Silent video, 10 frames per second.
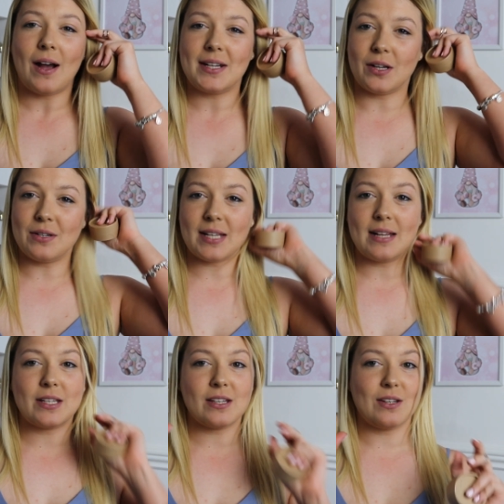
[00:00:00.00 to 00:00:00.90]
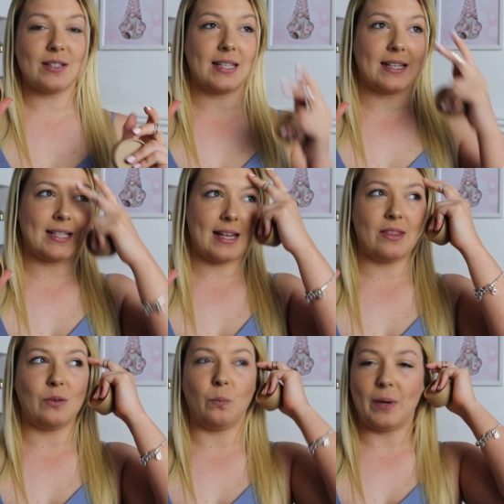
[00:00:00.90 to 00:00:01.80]
I don't tend to use this
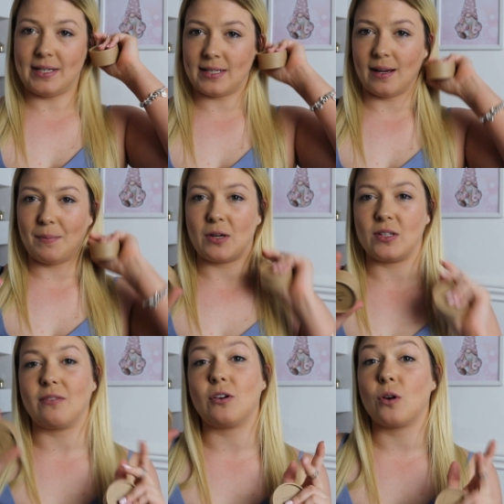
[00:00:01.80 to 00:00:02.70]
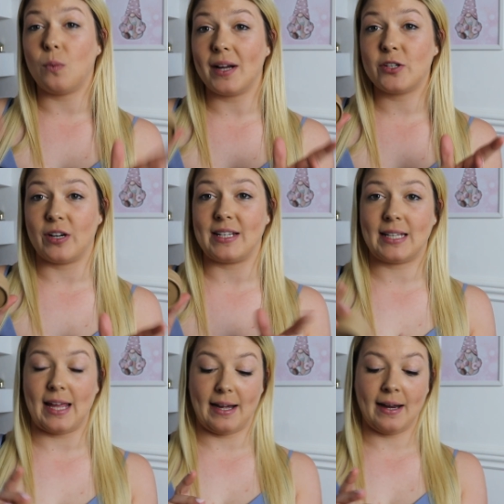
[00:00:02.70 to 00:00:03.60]
in the winter because I've got quite dry
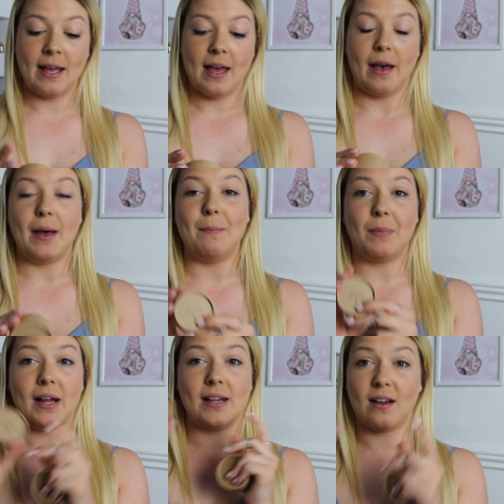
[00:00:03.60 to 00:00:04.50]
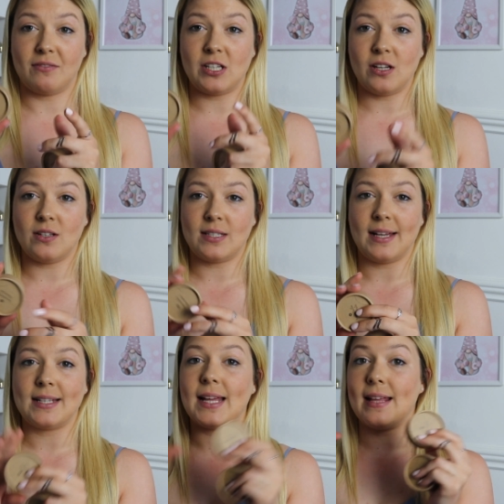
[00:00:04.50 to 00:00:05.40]
skin, um, but I love to use
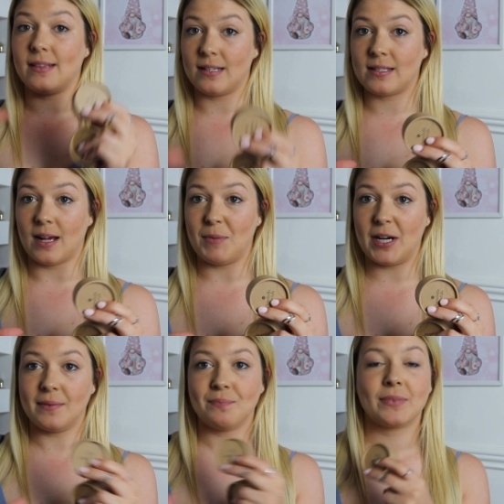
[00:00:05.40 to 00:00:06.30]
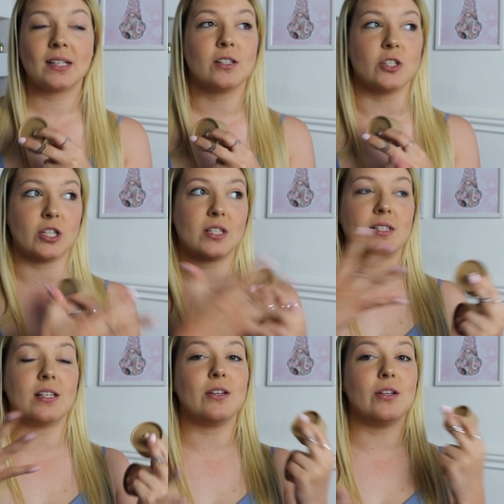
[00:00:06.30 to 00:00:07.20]
this in the summer
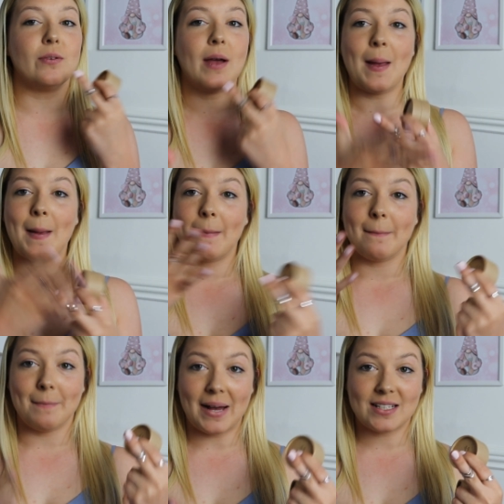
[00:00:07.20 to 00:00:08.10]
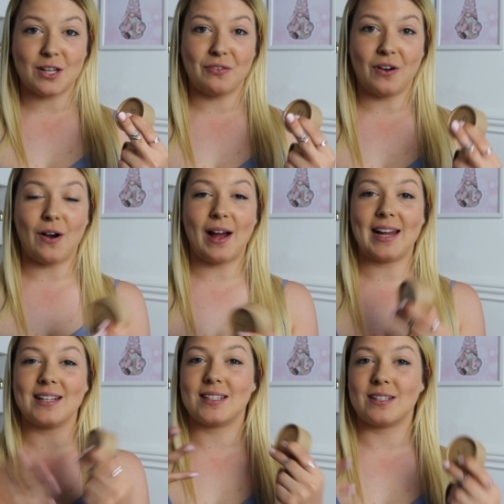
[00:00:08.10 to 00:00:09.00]
just to mattify
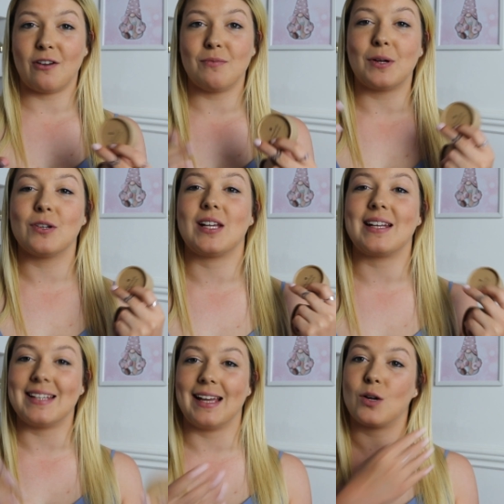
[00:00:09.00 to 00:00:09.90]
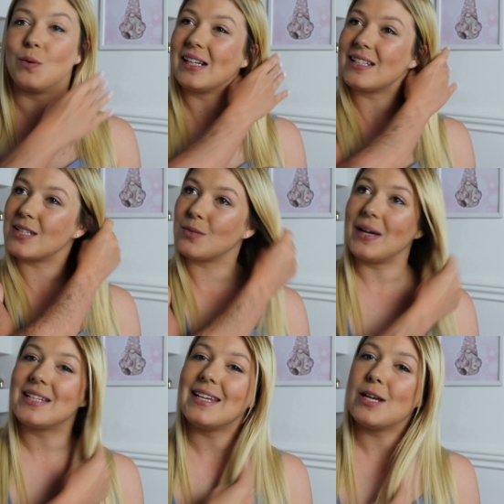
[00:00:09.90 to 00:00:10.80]
and stuff because I can get quite
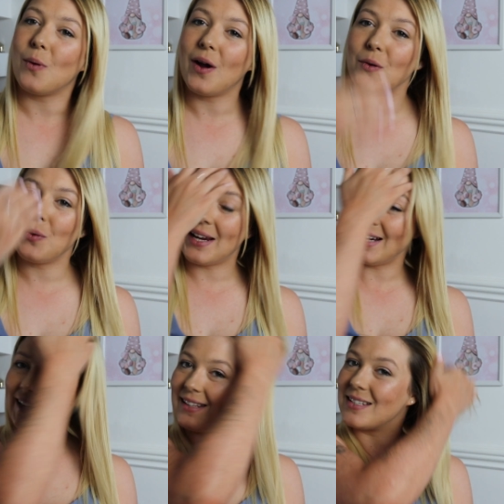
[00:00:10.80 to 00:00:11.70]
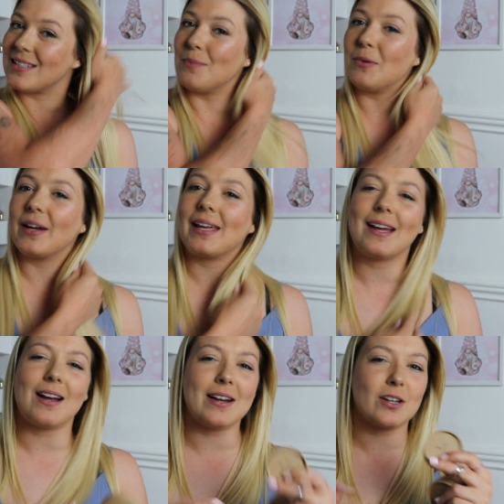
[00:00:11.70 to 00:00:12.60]
sweaty, quite oily in the summer. I
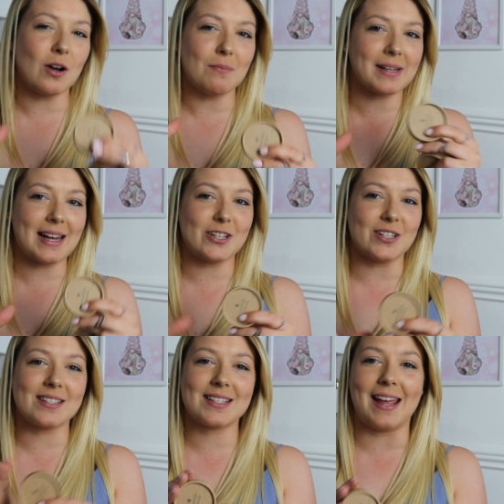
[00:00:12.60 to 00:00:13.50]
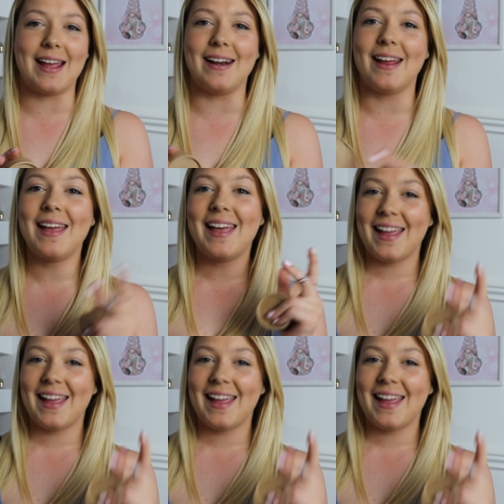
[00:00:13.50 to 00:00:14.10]
get kind of combination skin